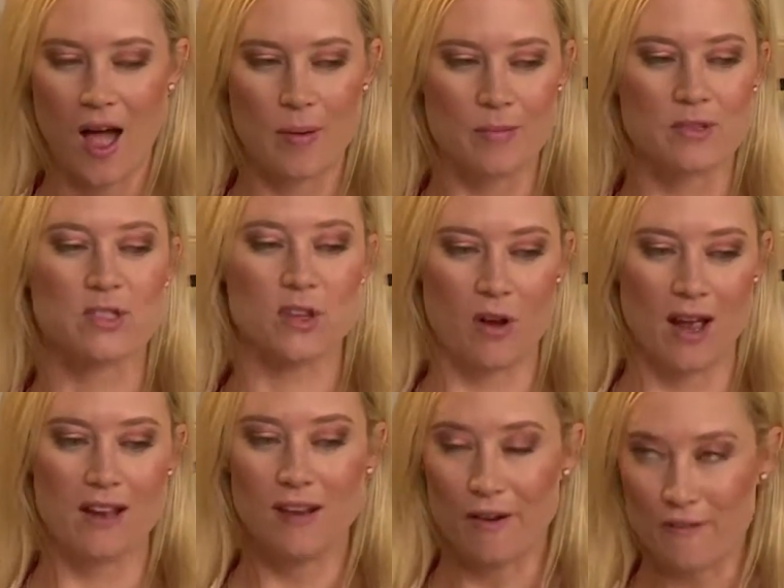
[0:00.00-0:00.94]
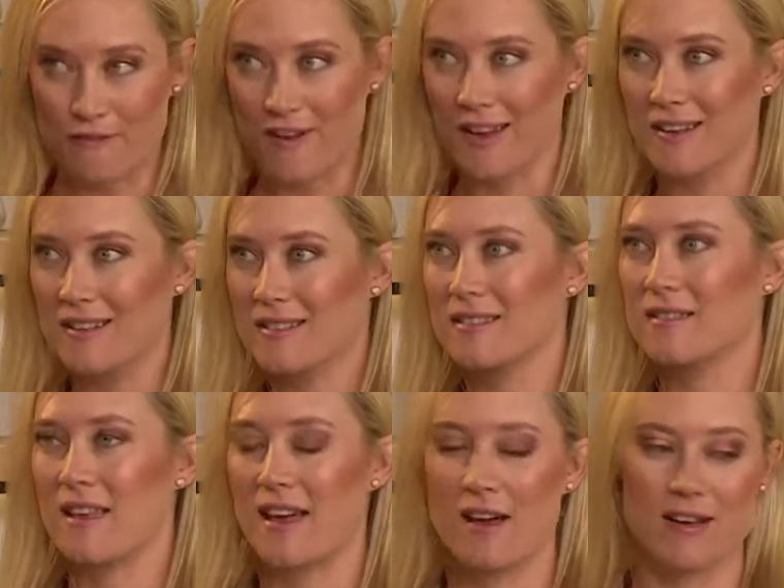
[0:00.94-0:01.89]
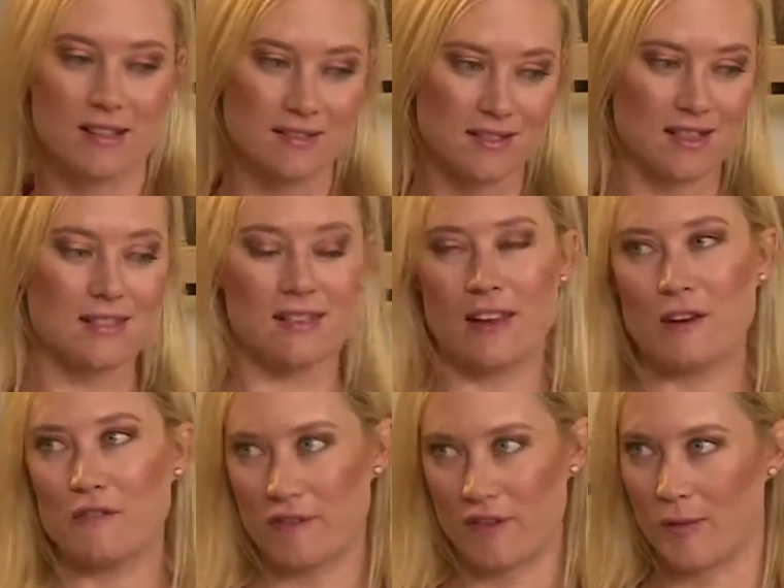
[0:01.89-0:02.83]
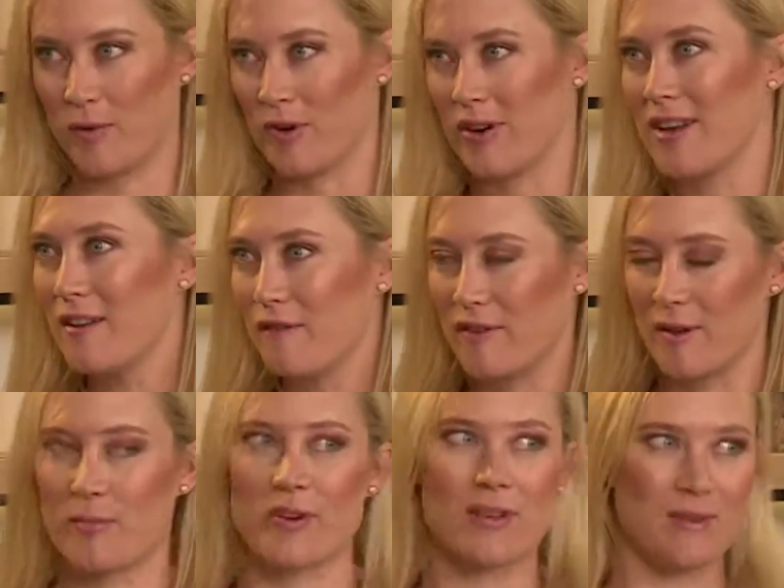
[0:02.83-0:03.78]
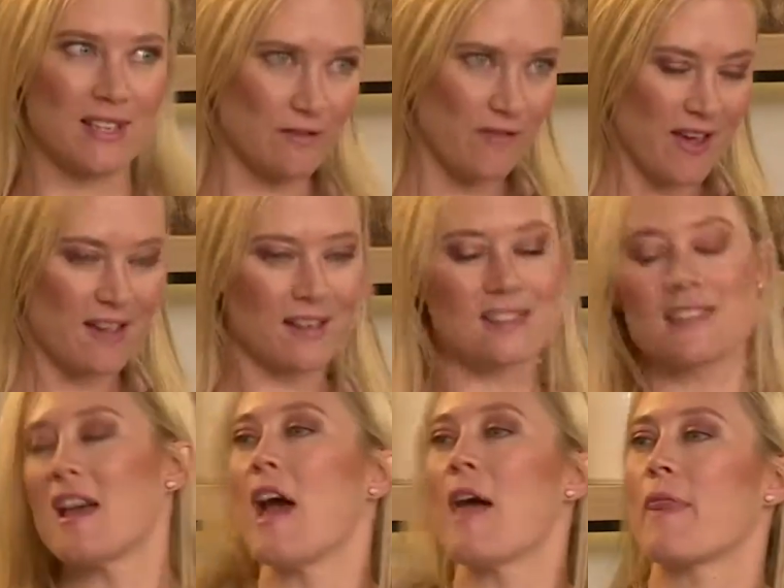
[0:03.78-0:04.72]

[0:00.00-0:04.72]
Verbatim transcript: Um, so I love figs. Yes. They are in season in February. Mm -hmm. February means figs.